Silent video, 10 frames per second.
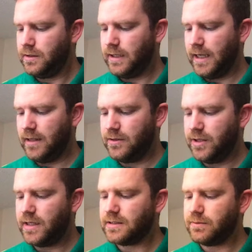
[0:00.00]
In
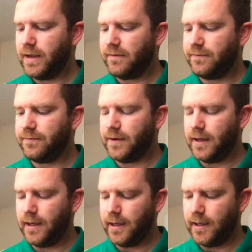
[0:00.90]
this, we have
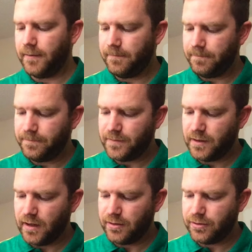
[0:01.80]

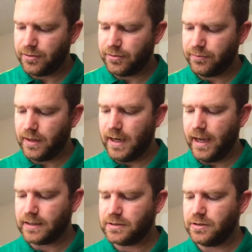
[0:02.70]
a
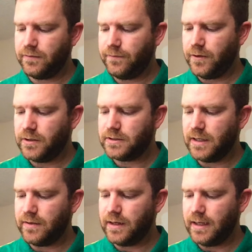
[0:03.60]
3x to the first,
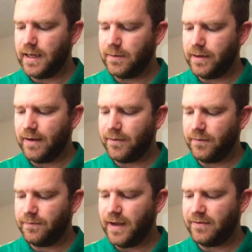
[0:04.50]
and then again we have our
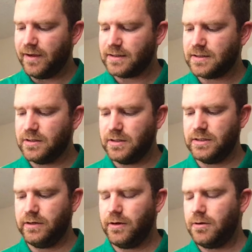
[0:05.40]
5x to the
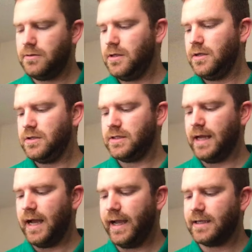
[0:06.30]
0. So the
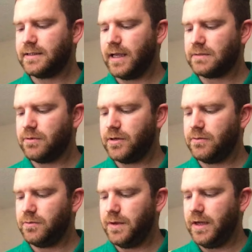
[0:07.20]
highest exponent
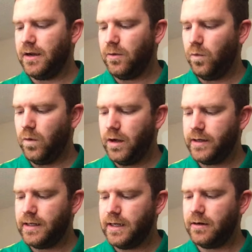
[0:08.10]
would be a
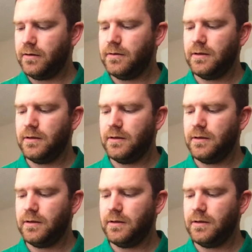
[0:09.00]
1 here.